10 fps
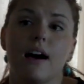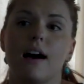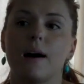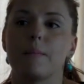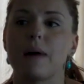
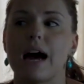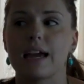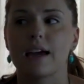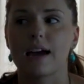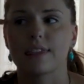
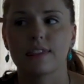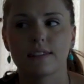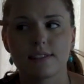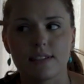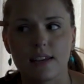I
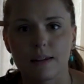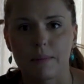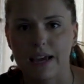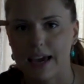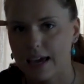see it in
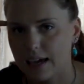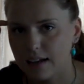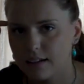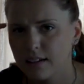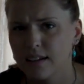my
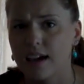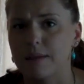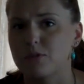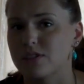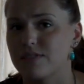head.
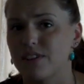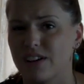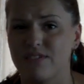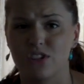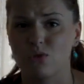I'm just a
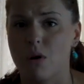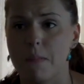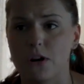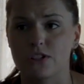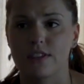very visual
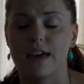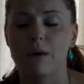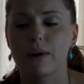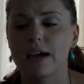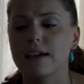person
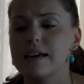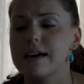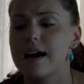that way.